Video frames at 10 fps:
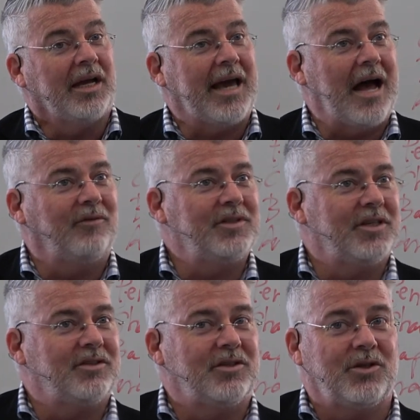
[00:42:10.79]
Calvin's
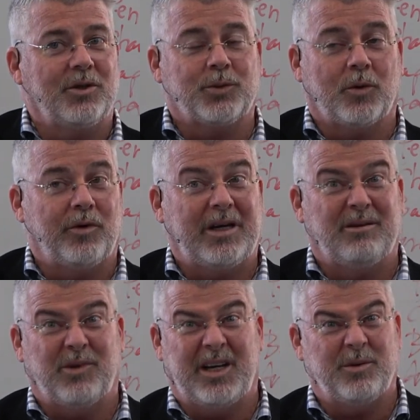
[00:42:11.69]
Institutes were
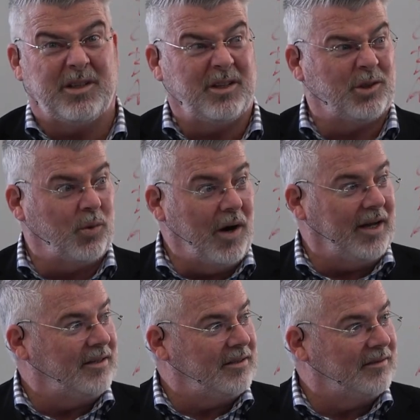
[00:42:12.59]
written when he was in his
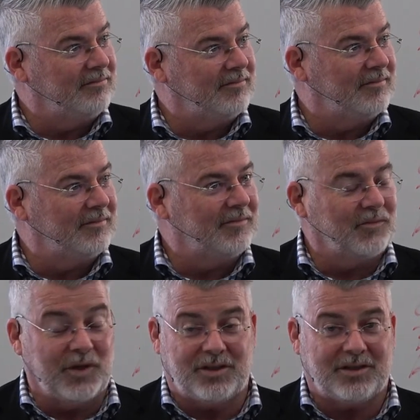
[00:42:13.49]
20s,
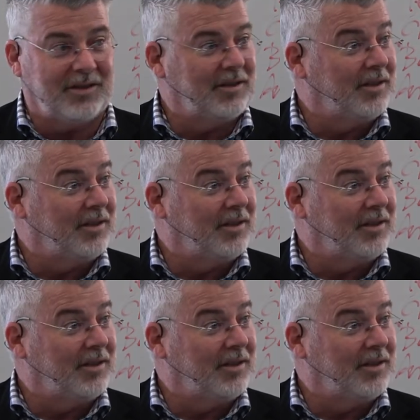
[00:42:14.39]
which...